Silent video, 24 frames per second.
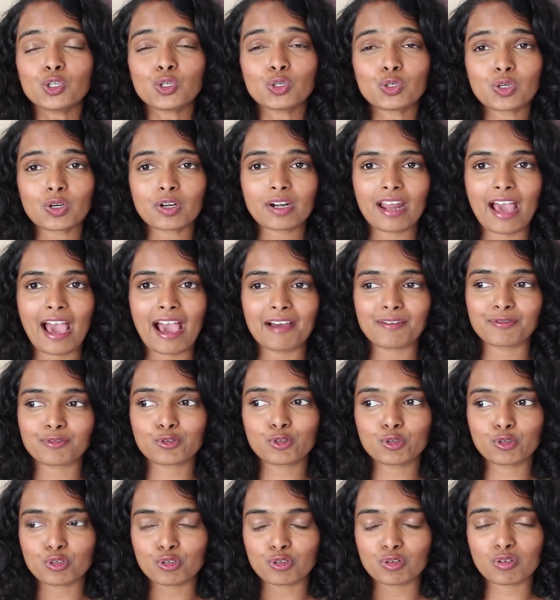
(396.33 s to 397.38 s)
you don't have
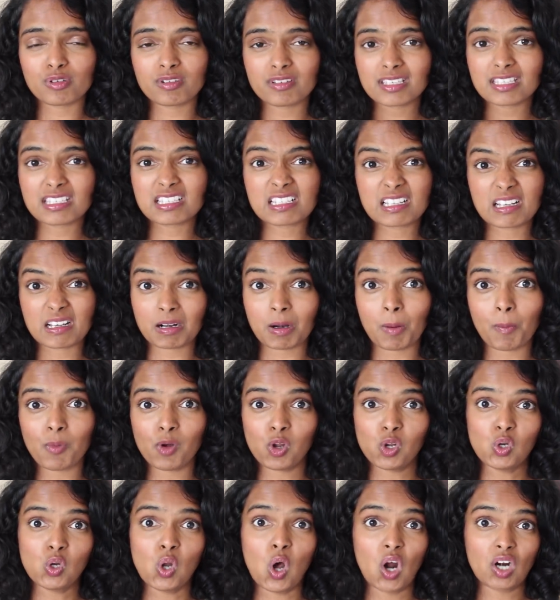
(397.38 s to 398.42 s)
to, you know, scrub
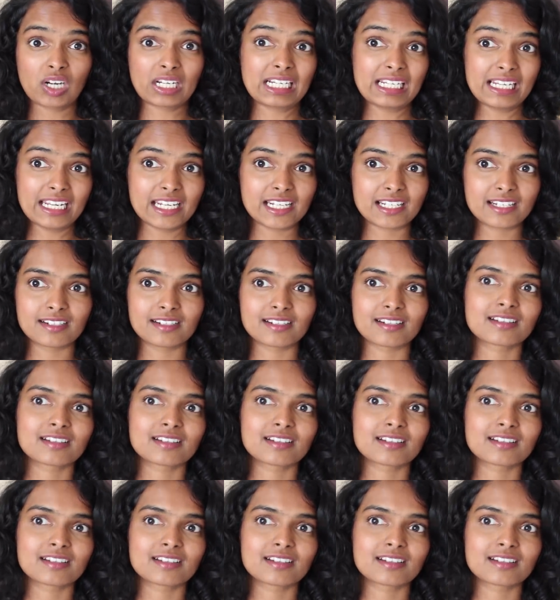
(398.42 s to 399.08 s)
a lot later.